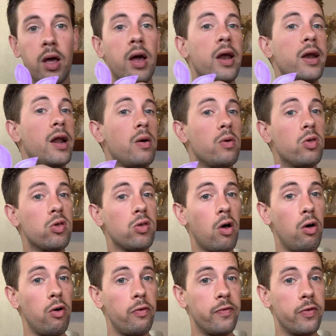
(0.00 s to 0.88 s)
Now,
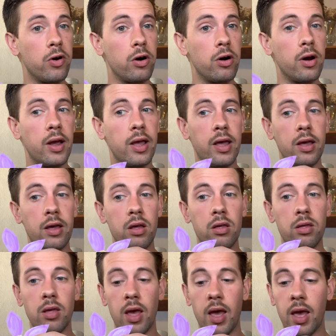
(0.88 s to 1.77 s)
sulfur
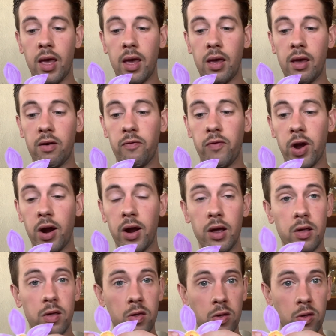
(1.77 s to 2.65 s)
is a very
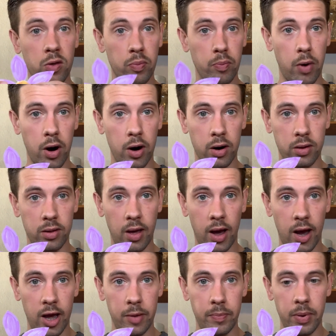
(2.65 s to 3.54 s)
smart
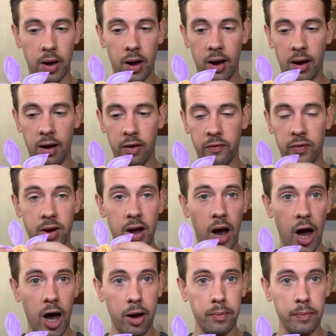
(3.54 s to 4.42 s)
type of
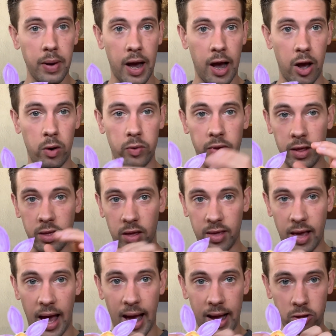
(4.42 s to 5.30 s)
compound that's
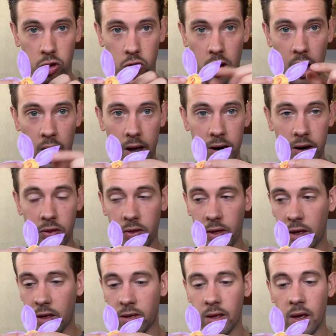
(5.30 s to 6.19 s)
attached on
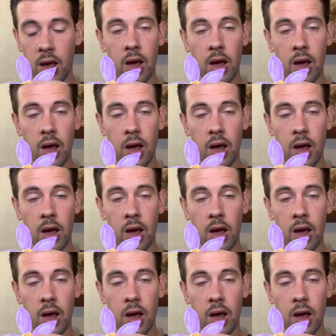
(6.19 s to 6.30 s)
this